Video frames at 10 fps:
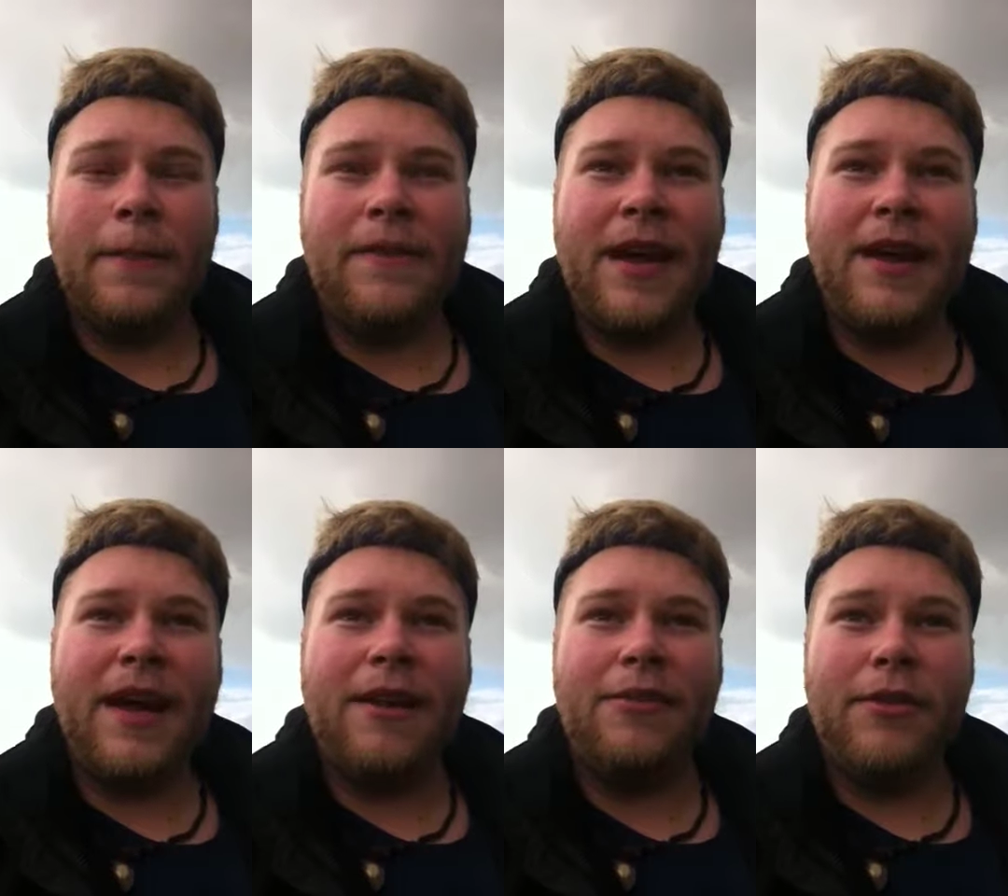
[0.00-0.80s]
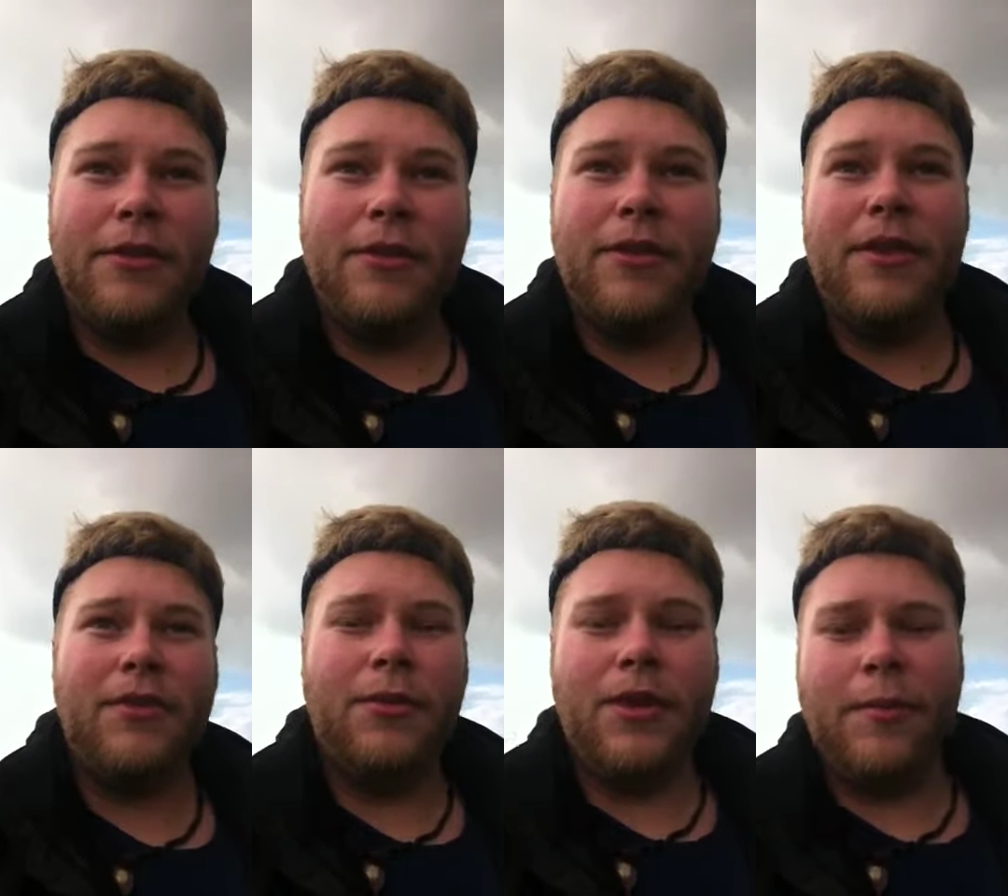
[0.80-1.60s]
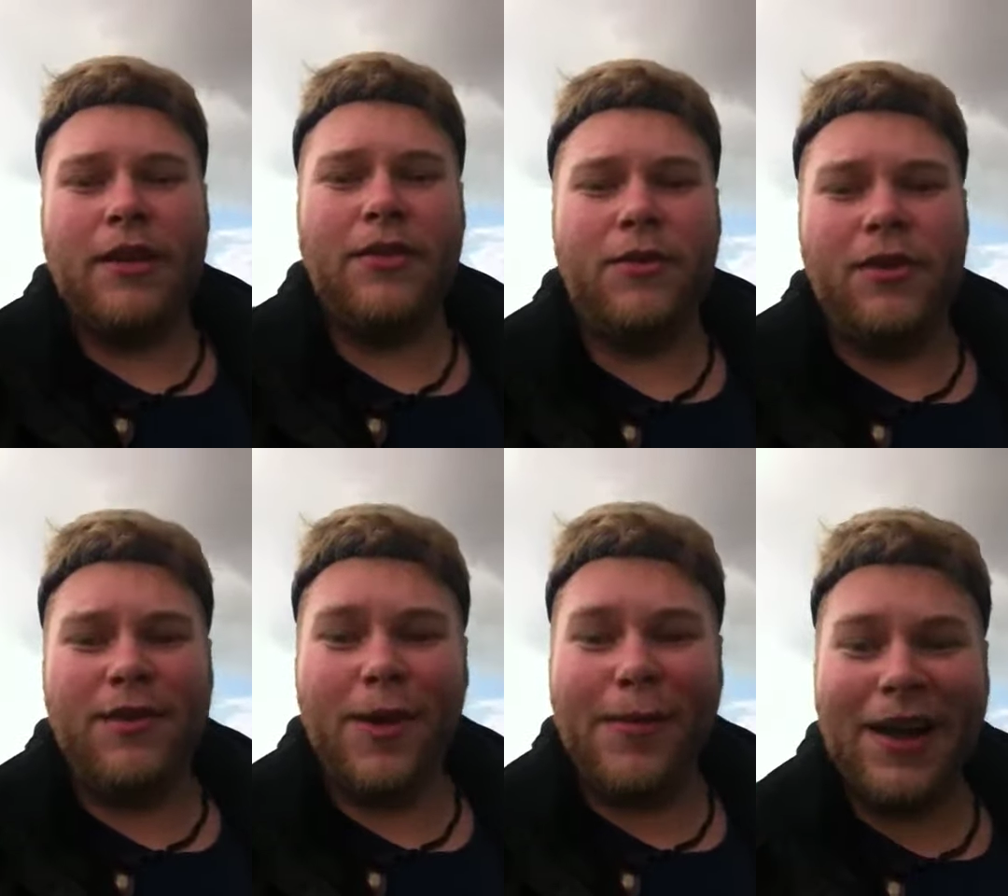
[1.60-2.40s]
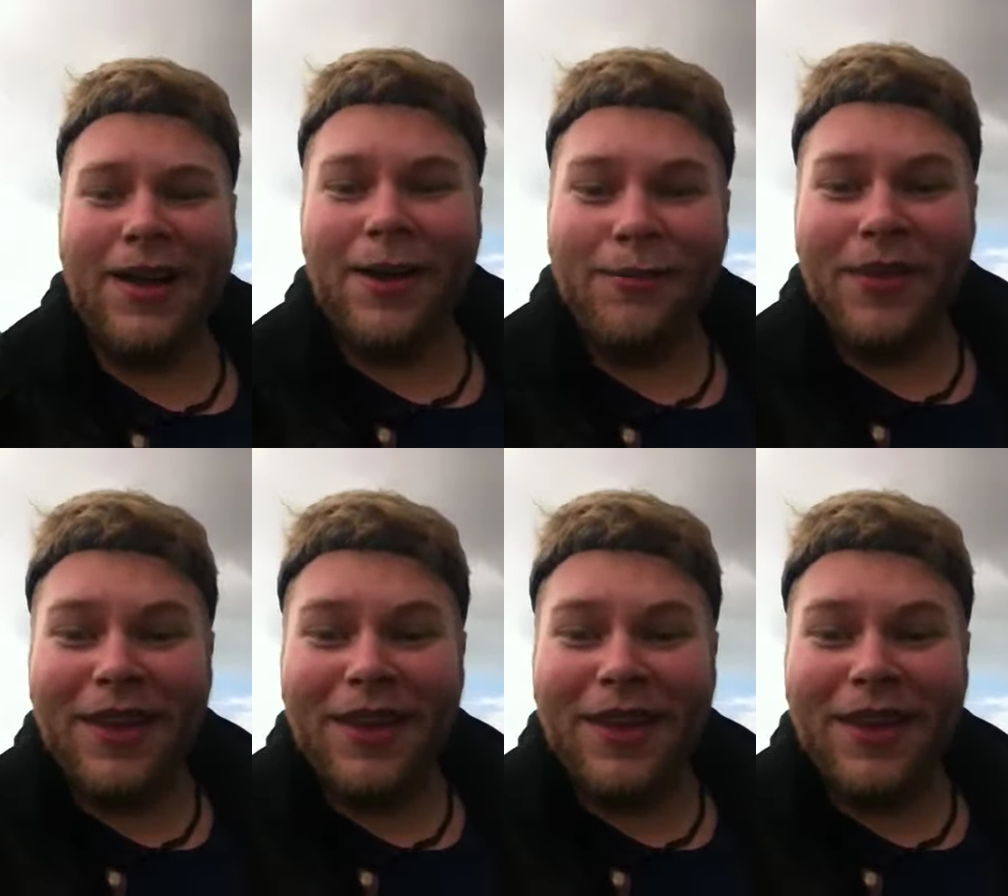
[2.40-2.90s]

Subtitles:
Saturday afternoon is when the buses restart back up.